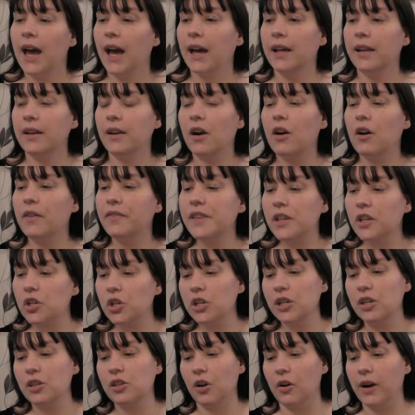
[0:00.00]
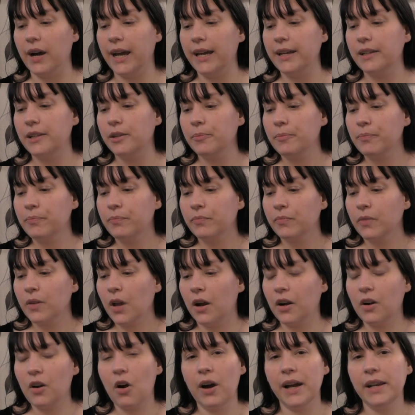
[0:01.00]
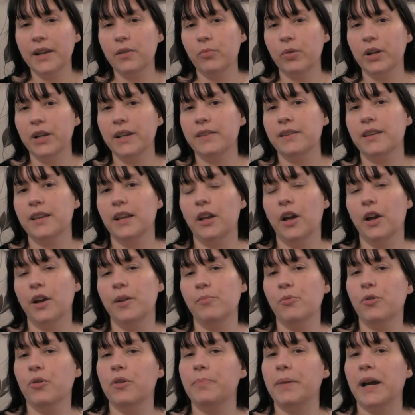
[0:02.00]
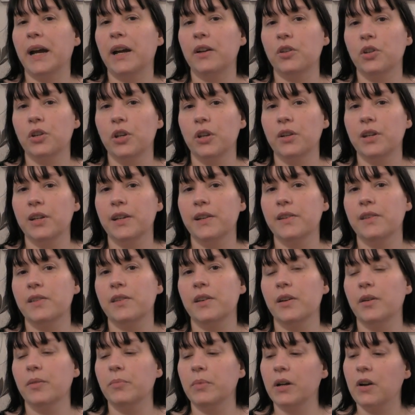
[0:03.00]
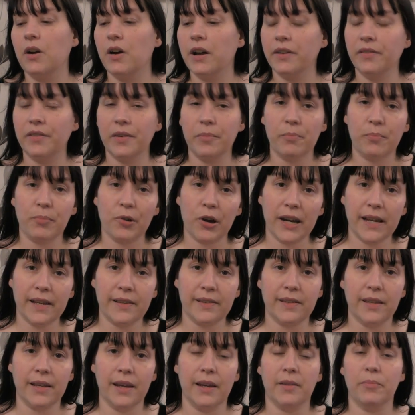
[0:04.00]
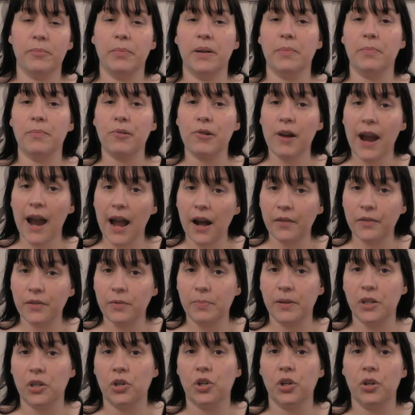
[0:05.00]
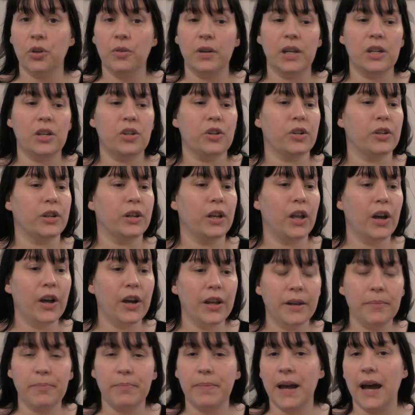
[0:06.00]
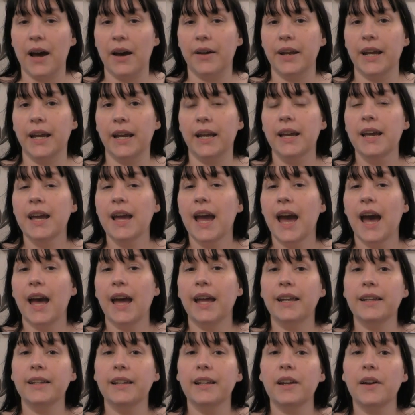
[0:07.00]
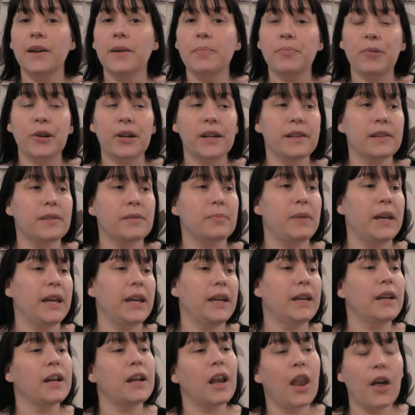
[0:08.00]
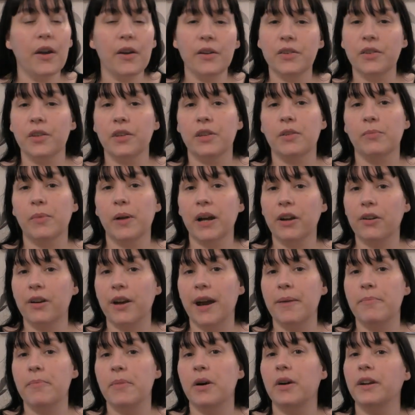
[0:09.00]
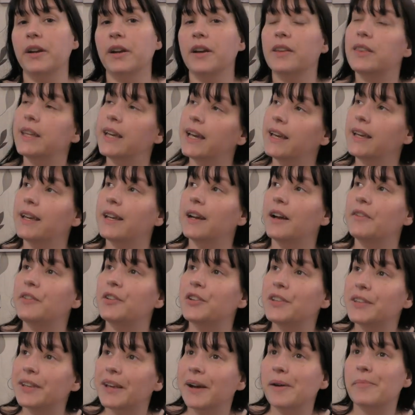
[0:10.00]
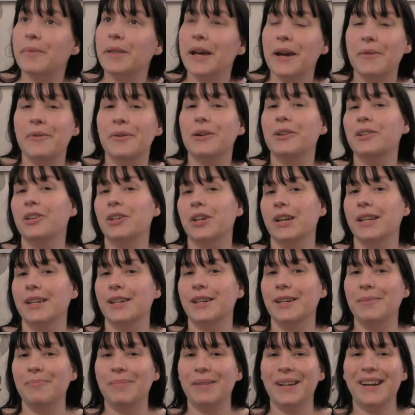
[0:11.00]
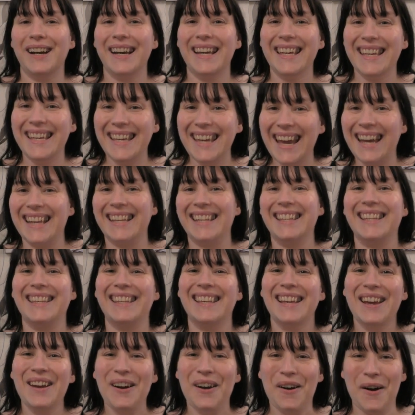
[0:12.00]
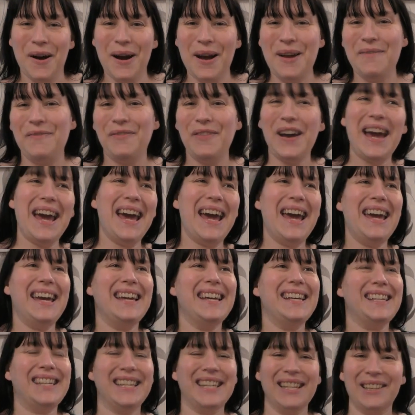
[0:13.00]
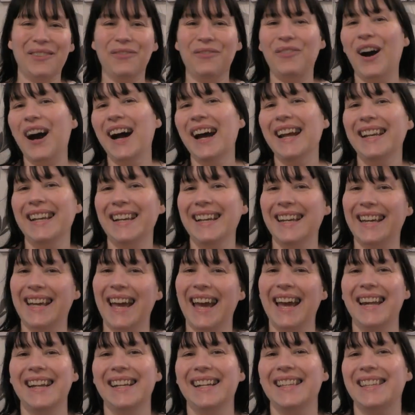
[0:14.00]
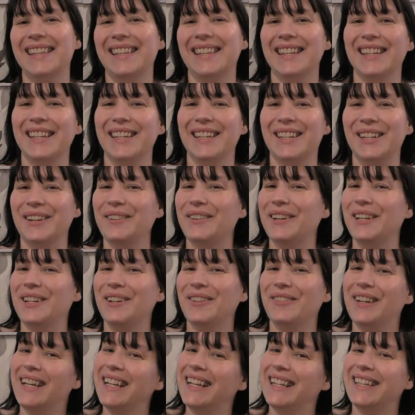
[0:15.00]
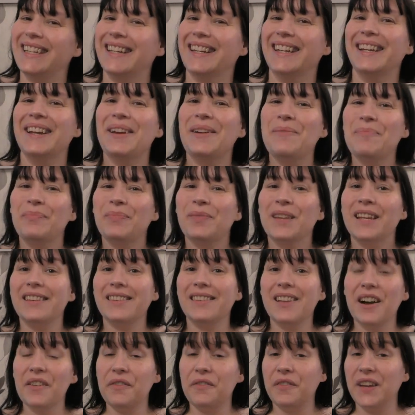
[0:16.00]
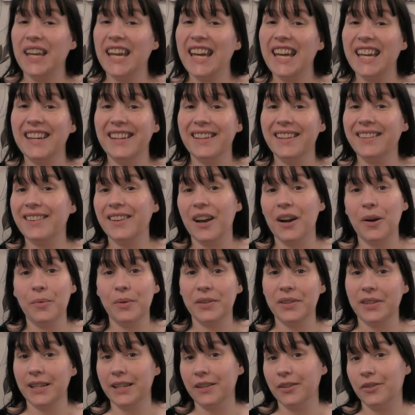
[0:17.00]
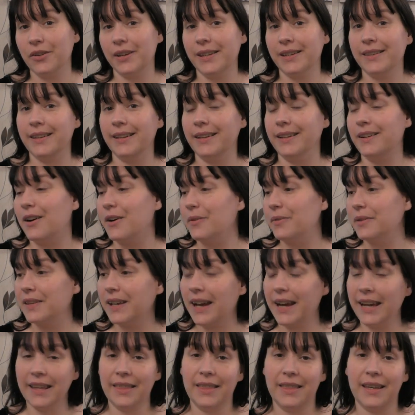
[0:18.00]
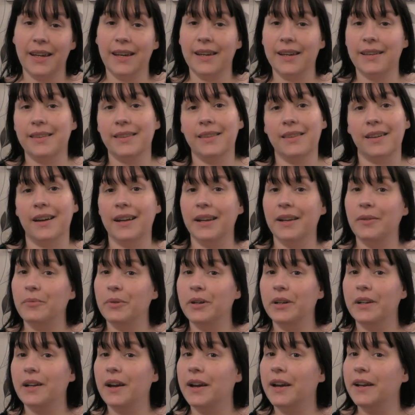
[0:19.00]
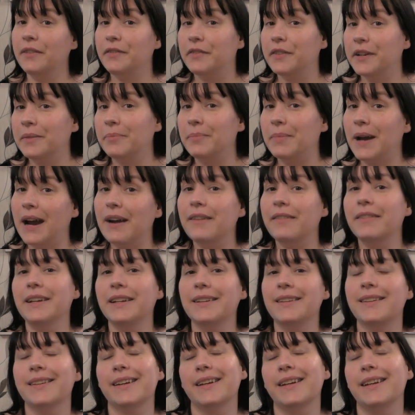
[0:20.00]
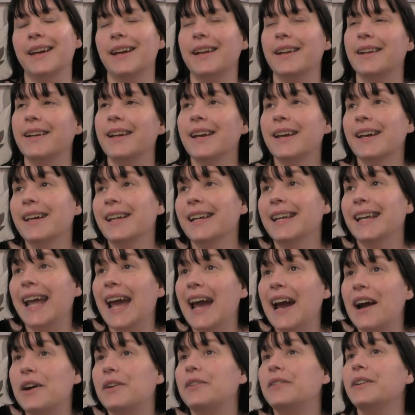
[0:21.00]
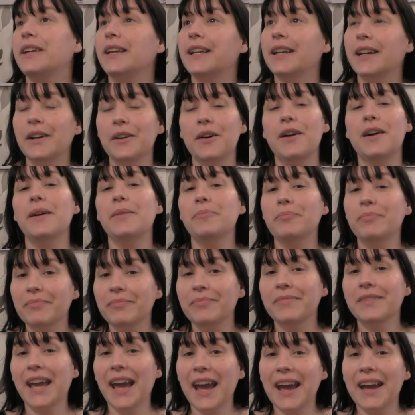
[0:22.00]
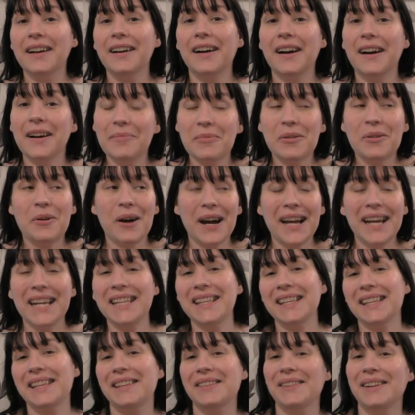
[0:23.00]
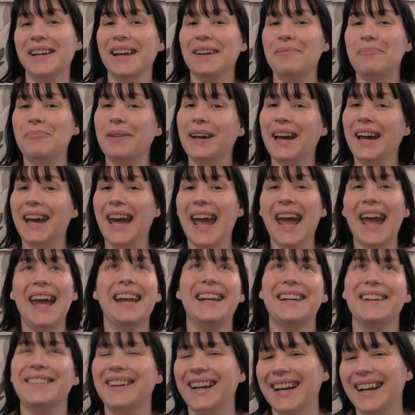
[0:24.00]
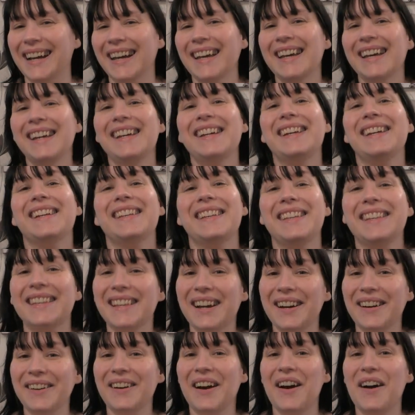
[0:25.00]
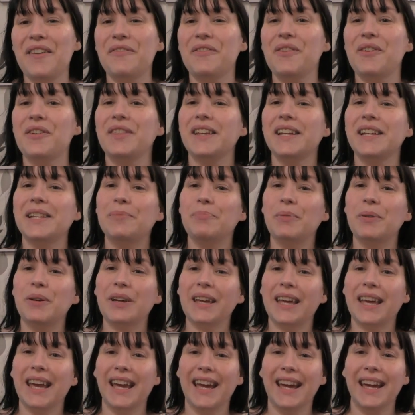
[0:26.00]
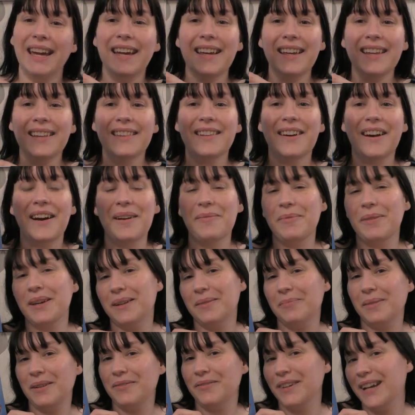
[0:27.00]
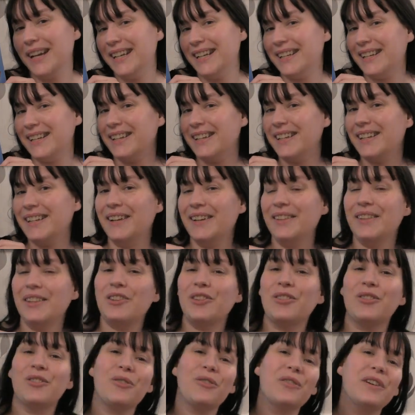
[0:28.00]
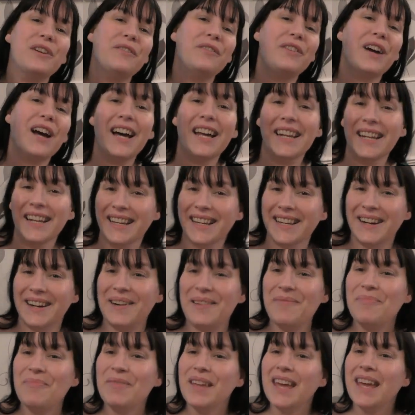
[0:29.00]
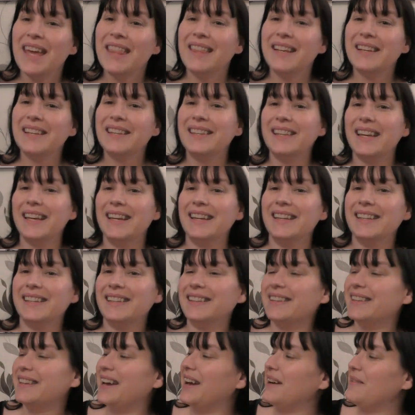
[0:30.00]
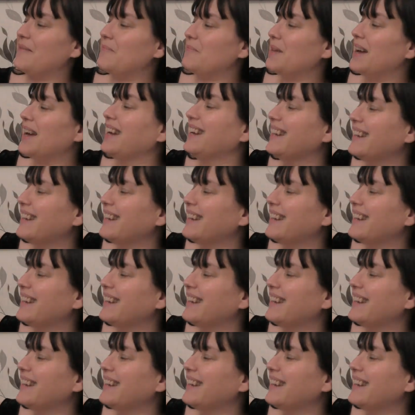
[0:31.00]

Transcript: And after she died, I kind of wanted to learn more about Judaism and kind of embrace it and be proud to be Jewish and learn about it. And, you know, it brings me closer to my grandma. And I think, you know, if she's up there watching, she'd be like, yes, obey, she's finally getting into the Jewish religion. Because, like, for years, I wasn't interested. I was atheist. I didn't want to know anything about religion. And now, you know, I'm, yeah, I'm quite into it. But anyway, so I've got this book here that I'm going to be reading to you, The Story of Hanukkah. This is, um,